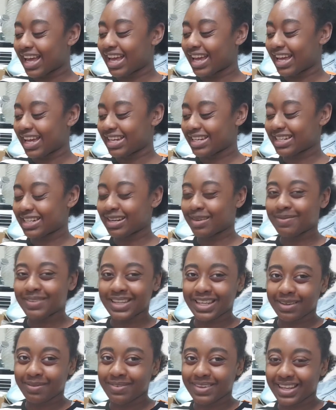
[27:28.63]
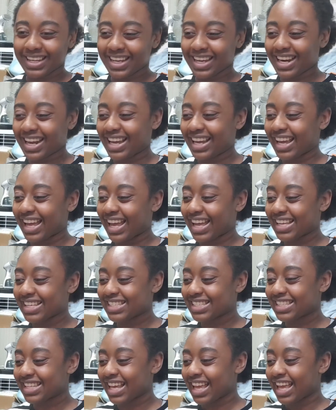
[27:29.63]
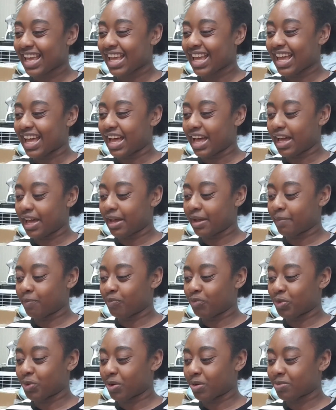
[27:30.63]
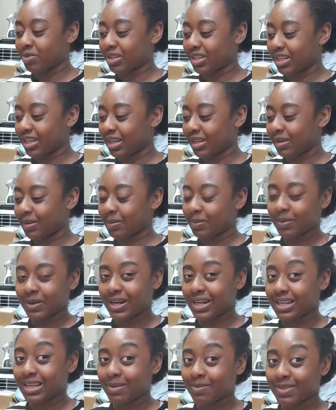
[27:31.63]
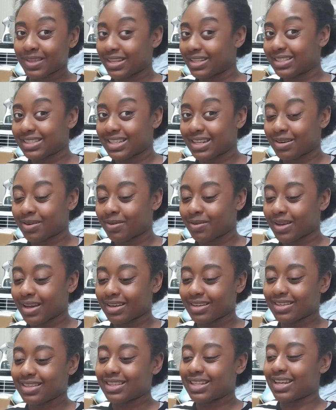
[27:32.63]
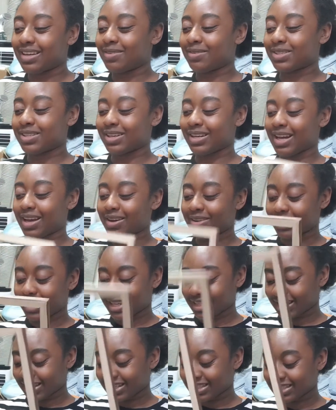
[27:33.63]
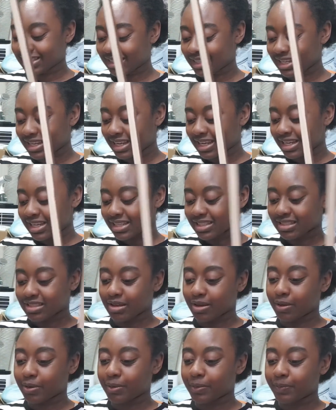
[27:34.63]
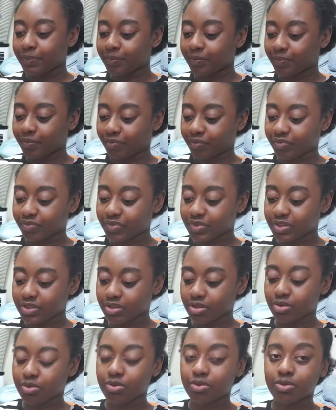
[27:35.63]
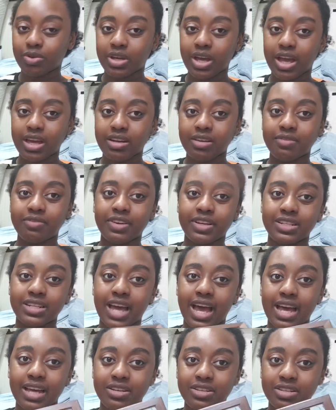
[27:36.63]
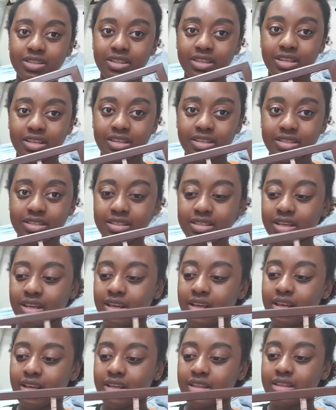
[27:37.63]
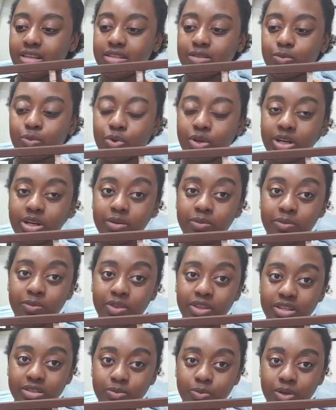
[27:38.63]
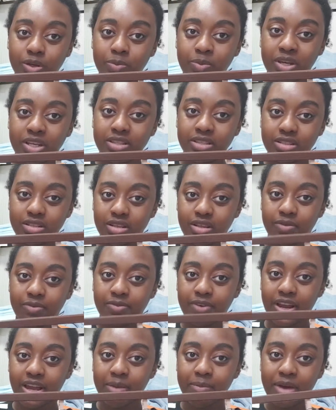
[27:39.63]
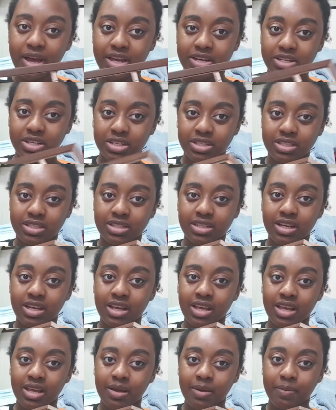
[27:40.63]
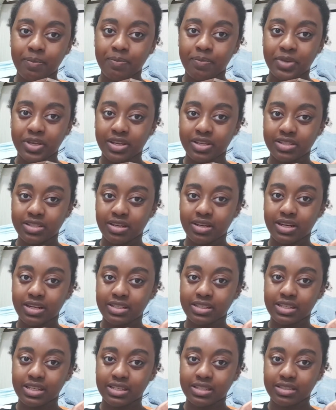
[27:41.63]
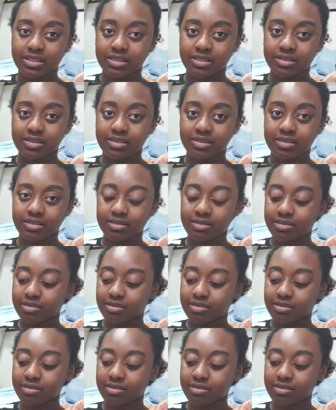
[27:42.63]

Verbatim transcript: ended up keeping it I guess um, normally, when I keep things, they don't and they don't turn out like this. So, to kind of attach these these wooden these wood pins to the frame, I just because there is this